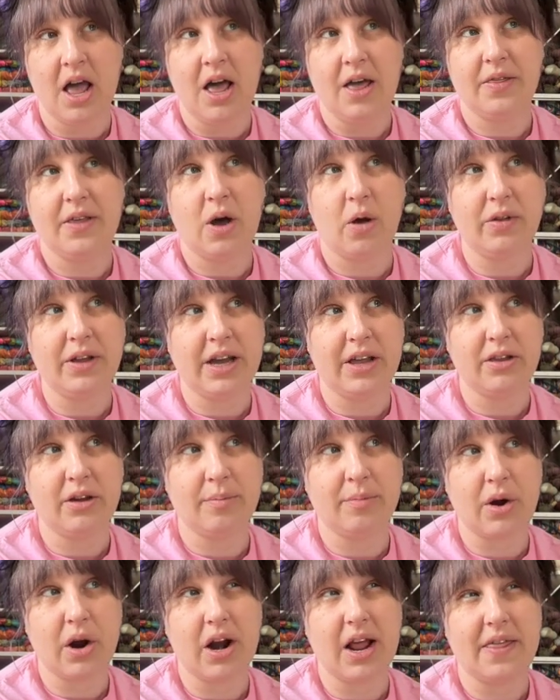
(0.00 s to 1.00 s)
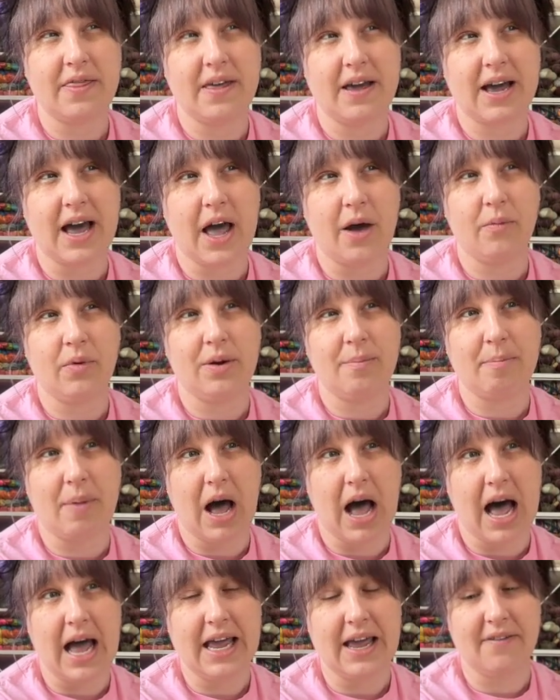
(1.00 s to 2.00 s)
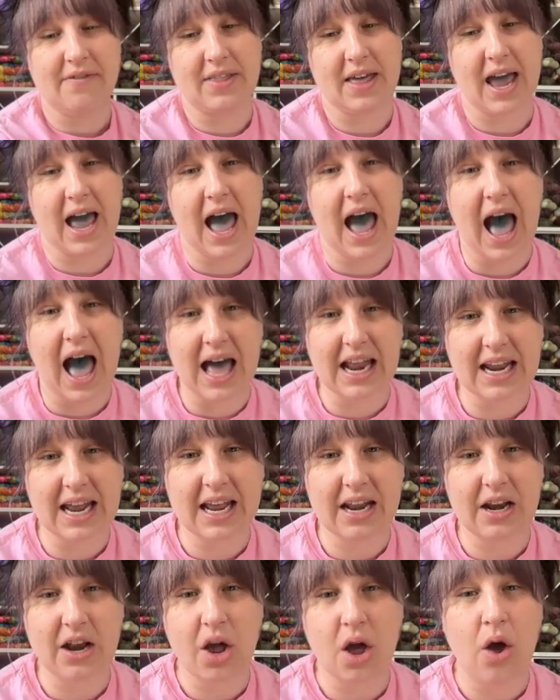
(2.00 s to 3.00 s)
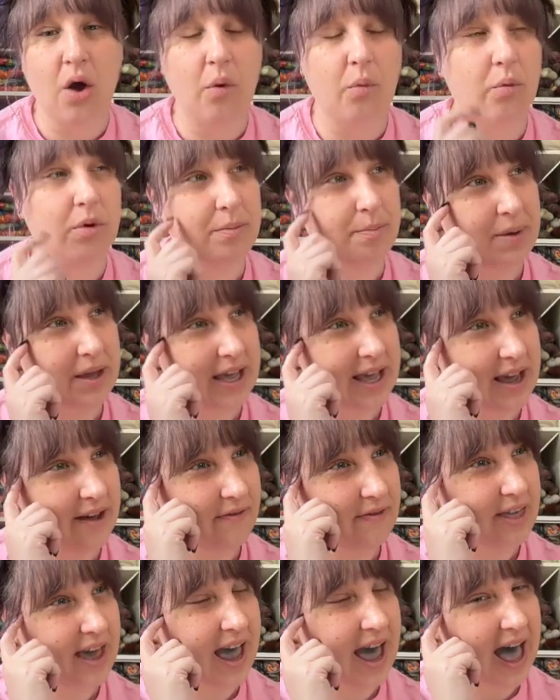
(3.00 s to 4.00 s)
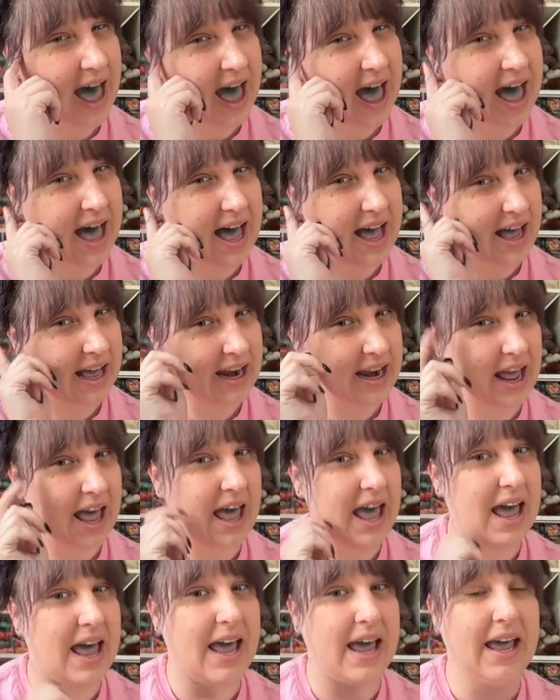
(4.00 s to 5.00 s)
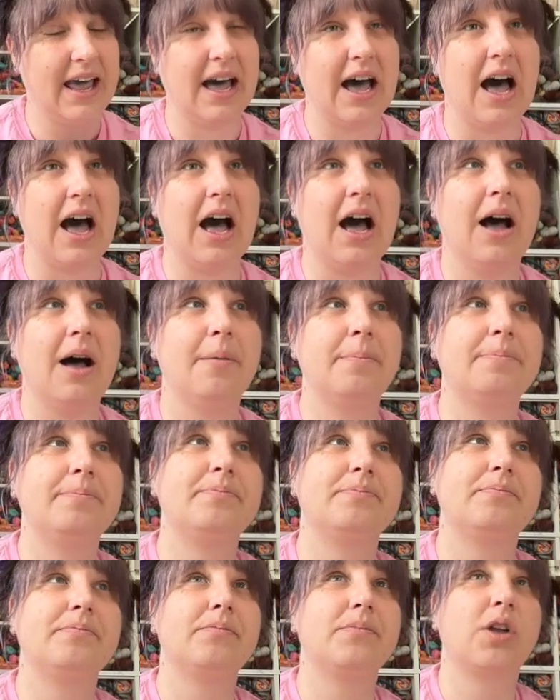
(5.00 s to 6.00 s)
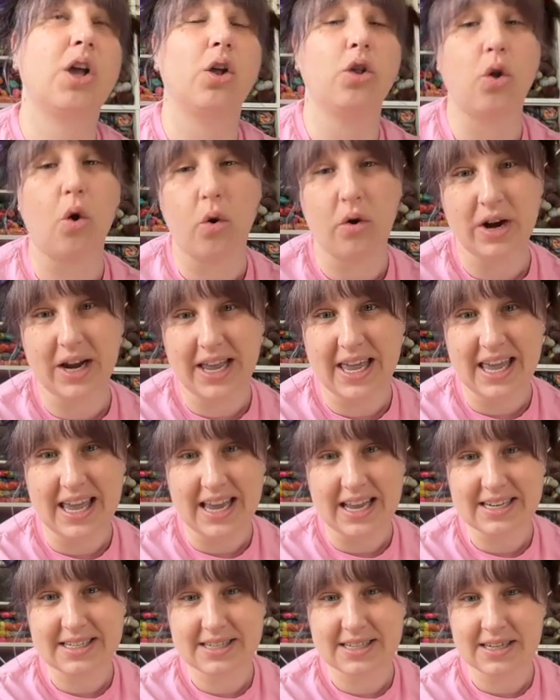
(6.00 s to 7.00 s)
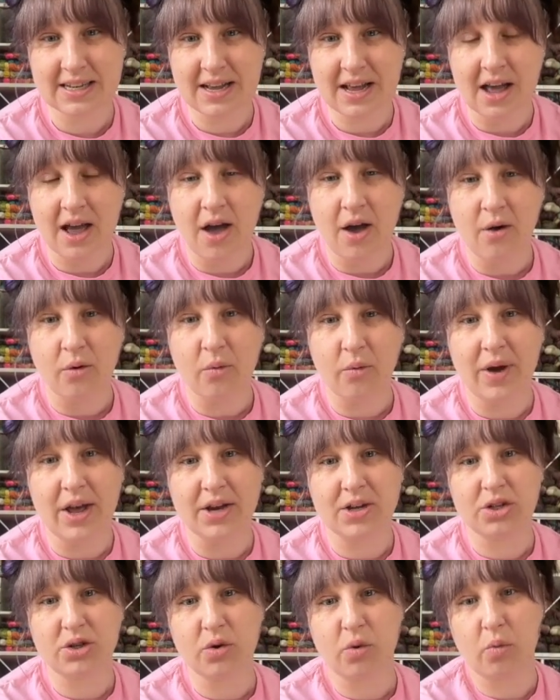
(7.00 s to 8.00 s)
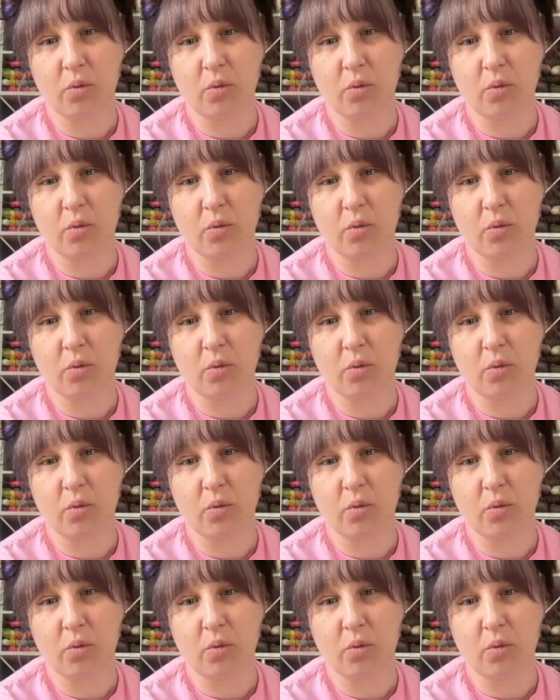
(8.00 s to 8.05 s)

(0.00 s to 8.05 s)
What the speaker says: The only other bird I think I would buy if they had it would be if they had a lorikeet, which